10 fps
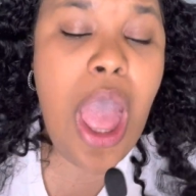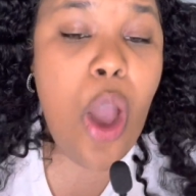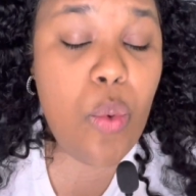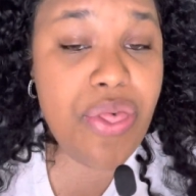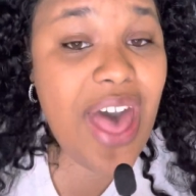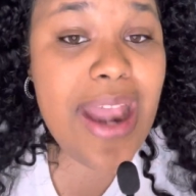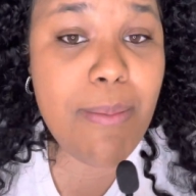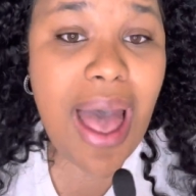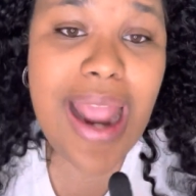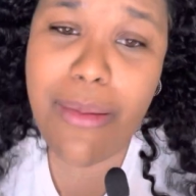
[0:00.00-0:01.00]
With that in
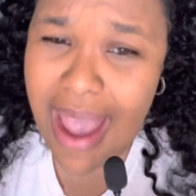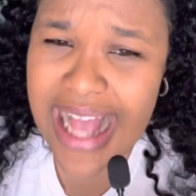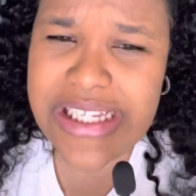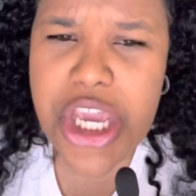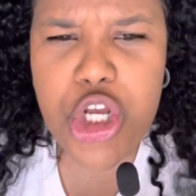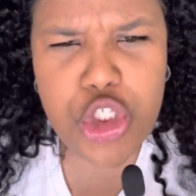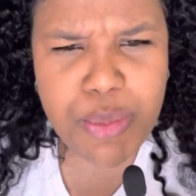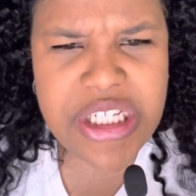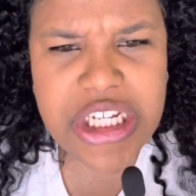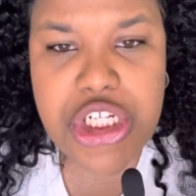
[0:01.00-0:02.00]
mind, I'm asking, could you
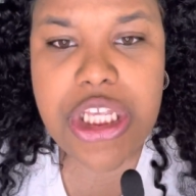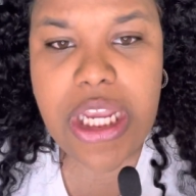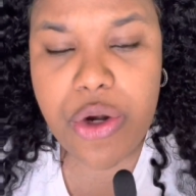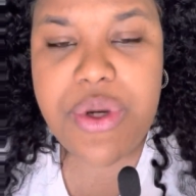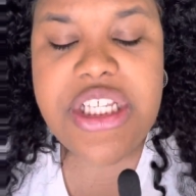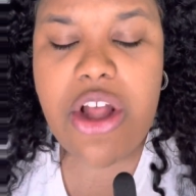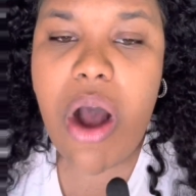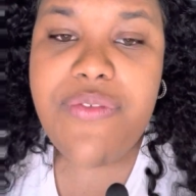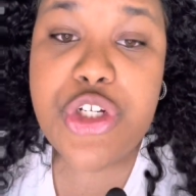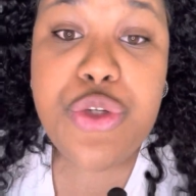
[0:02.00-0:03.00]
potentially increase the
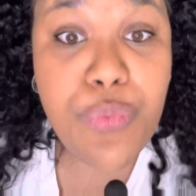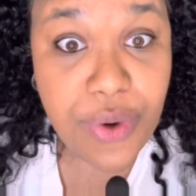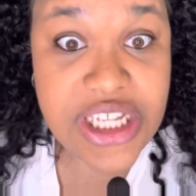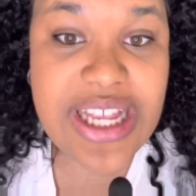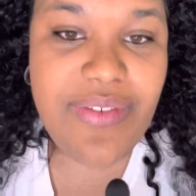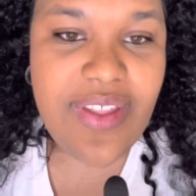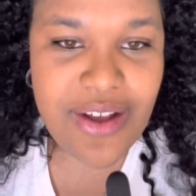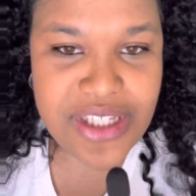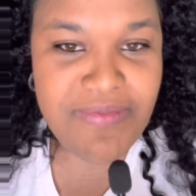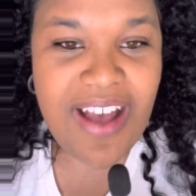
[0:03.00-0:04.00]
offer to
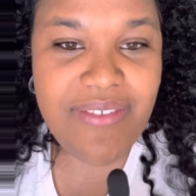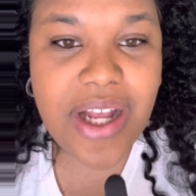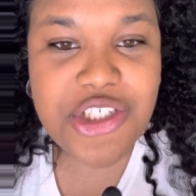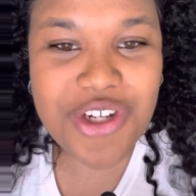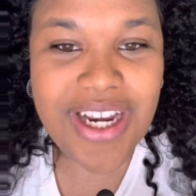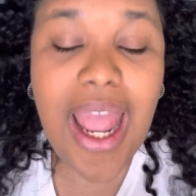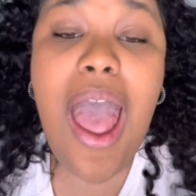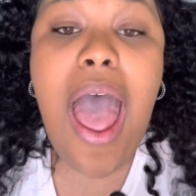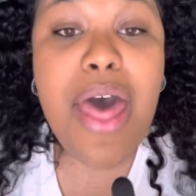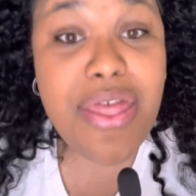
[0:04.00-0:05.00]
$47,500?
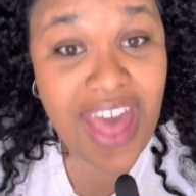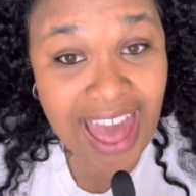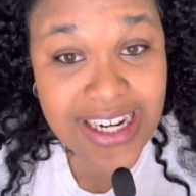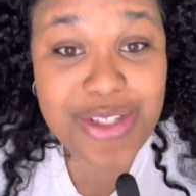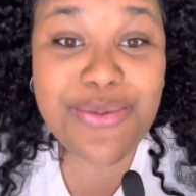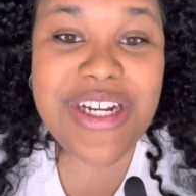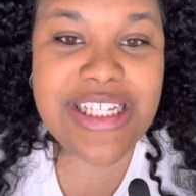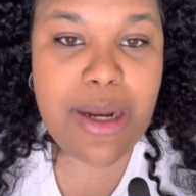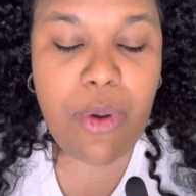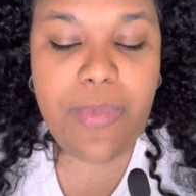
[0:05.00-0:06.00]
That is
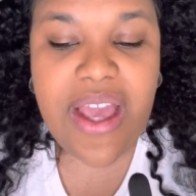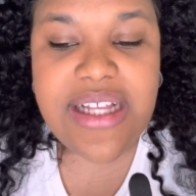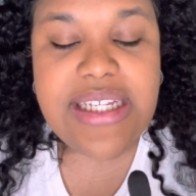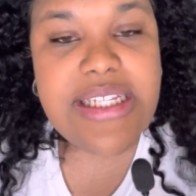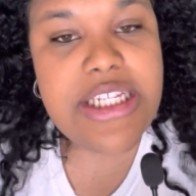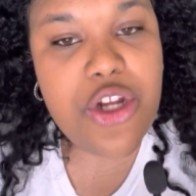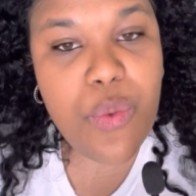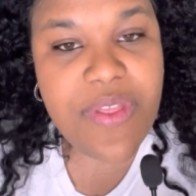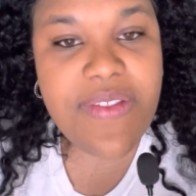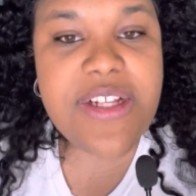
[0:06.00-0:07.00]
reasonable because it's still
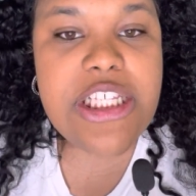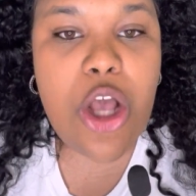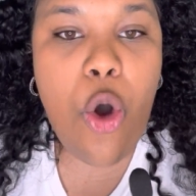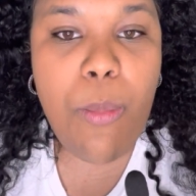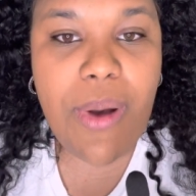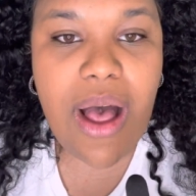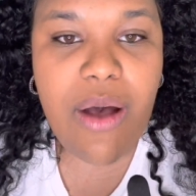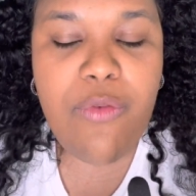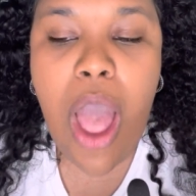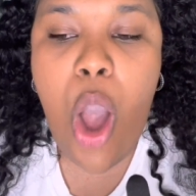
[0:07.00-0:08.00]
within the scope
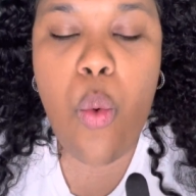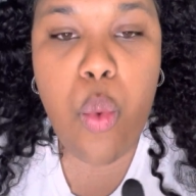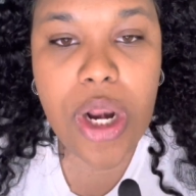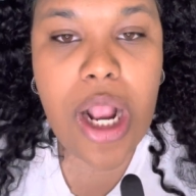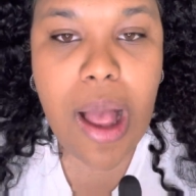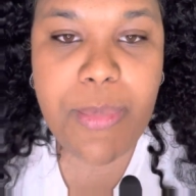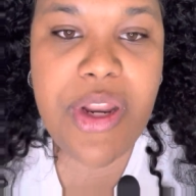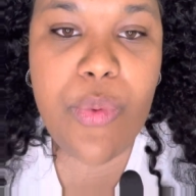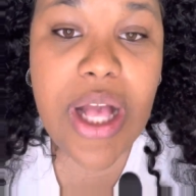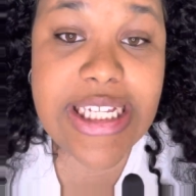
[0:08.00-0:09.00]
of what a
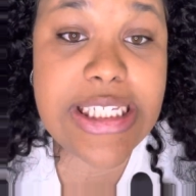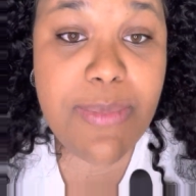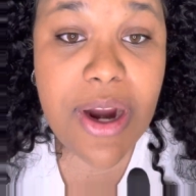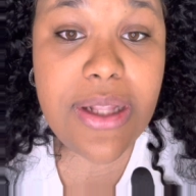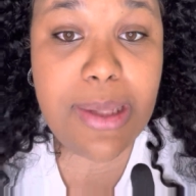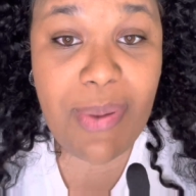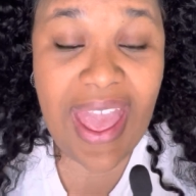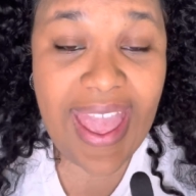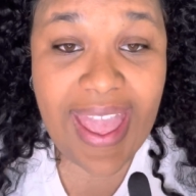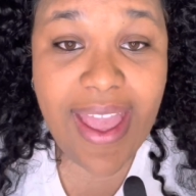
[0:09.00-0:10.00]
company would customarily
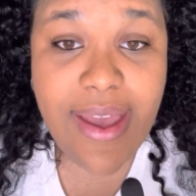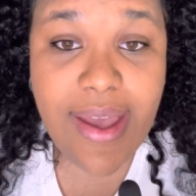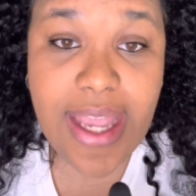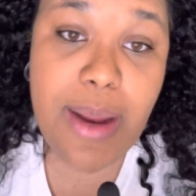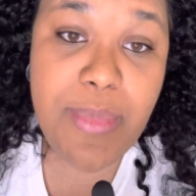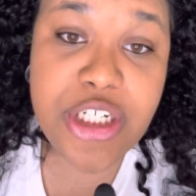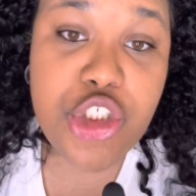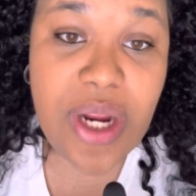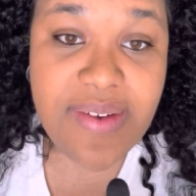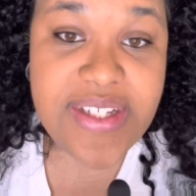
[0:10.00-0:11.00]
pay an
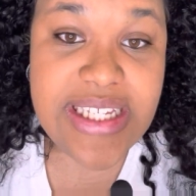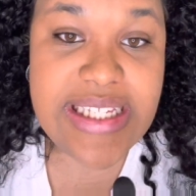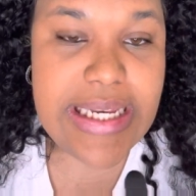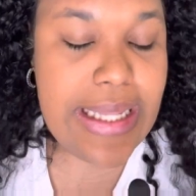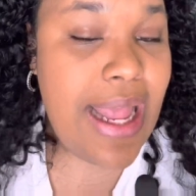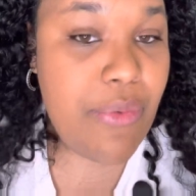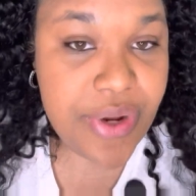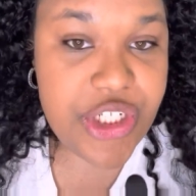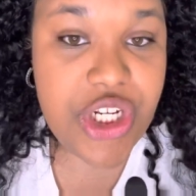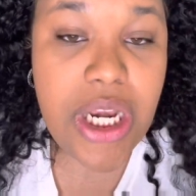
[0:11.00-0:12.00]
administrative assistant in that
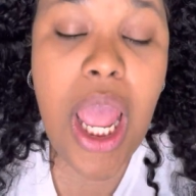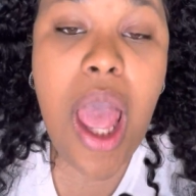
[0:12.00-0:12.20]
region.